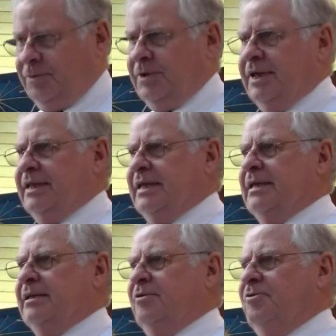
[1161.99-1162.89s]
one of
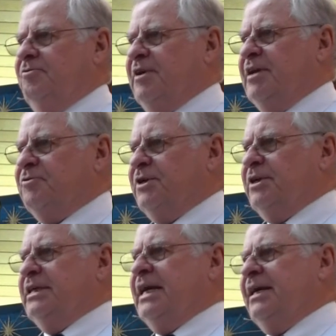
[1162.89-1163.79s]
the
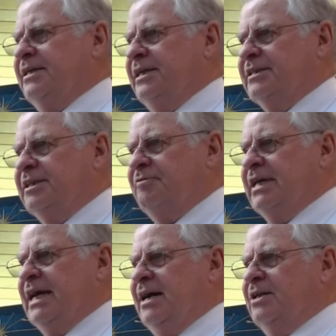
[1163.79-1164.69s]
favorite tactics of
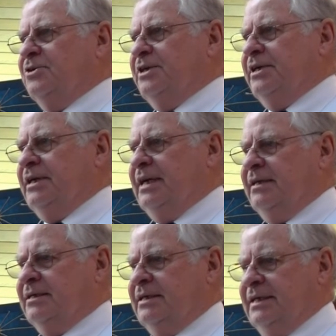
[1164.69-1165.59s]
the alloy,
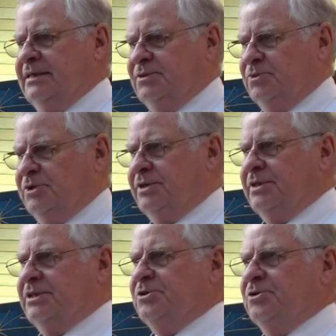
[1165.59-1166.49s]
Allies were
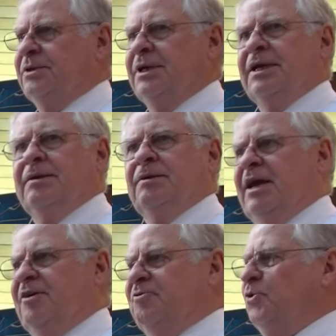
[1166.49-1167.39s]
to
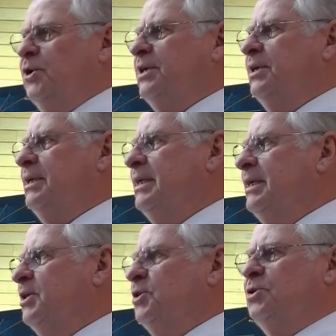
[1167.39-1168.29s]
have wooden
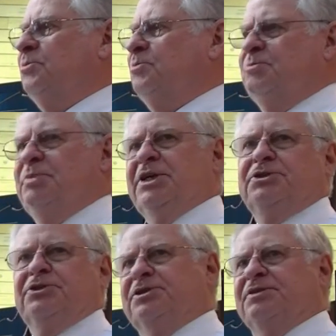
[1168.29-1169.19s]

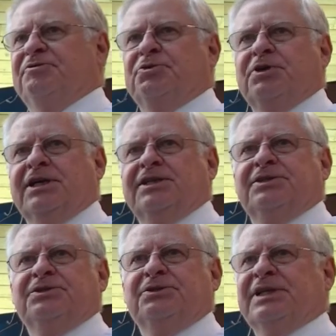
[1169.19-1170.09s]
pictures of
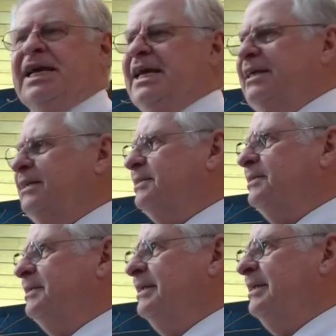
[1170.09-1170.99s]
trucks or
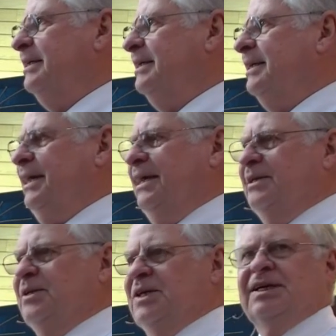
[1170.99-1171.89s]
tanks,
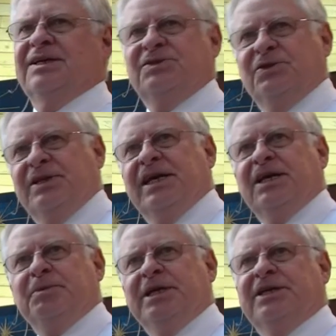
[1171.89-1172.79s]
and uh, so the
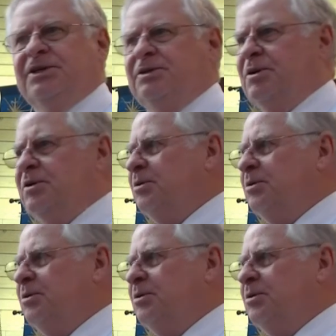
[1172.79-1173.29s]
enemy could